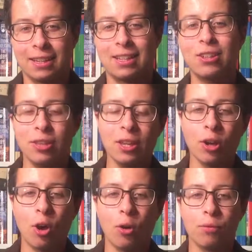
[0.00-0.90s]
can you
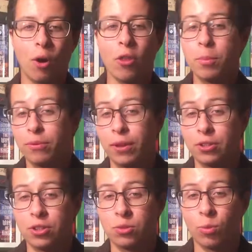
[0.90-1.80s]
think of other
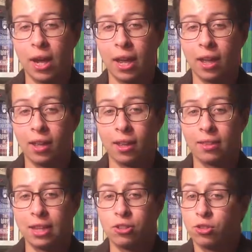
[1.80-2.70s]
professions where
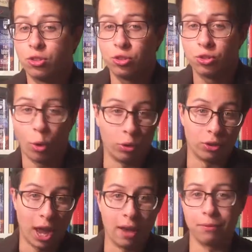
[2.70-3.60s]
they just
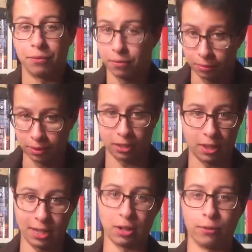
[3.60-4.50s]
don't have
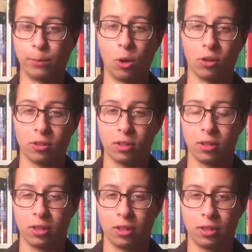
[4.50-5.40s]
this idea of a block?
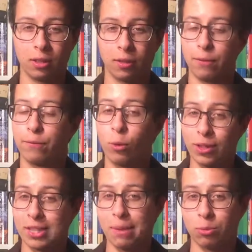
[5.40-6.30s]

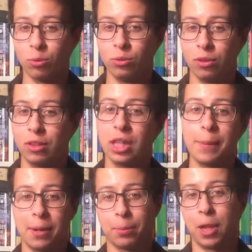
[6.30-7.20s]
For example, think
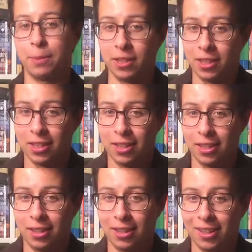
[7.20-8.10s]
about a plumber.
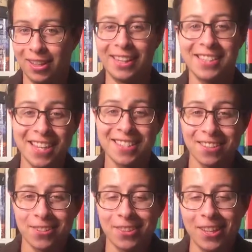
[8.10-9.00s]
Is there
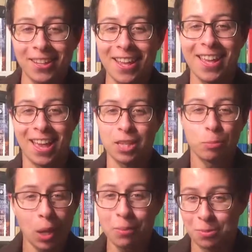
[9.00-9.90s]
such a thing as
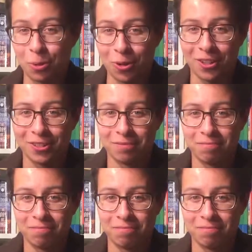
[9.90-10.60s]
plumber's block?